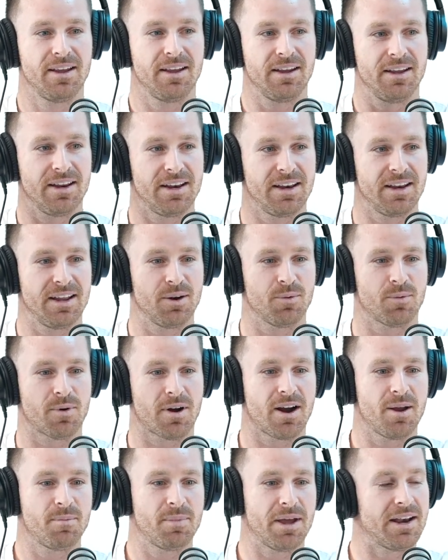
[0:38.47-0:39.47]
You didn't need to
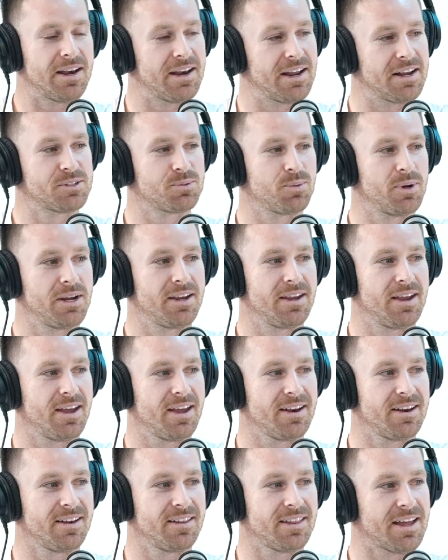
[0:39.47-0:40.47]
worry about next week
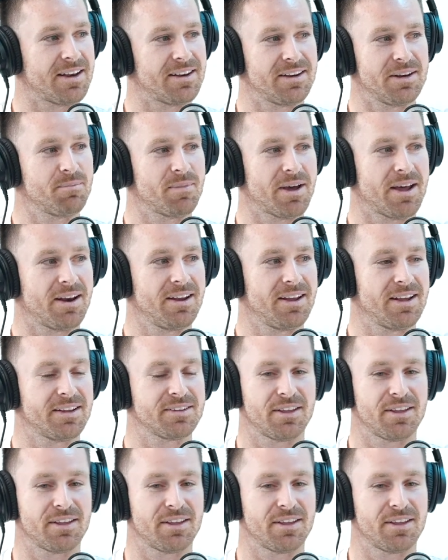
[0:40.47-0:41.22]
yet. That didn't matter yet.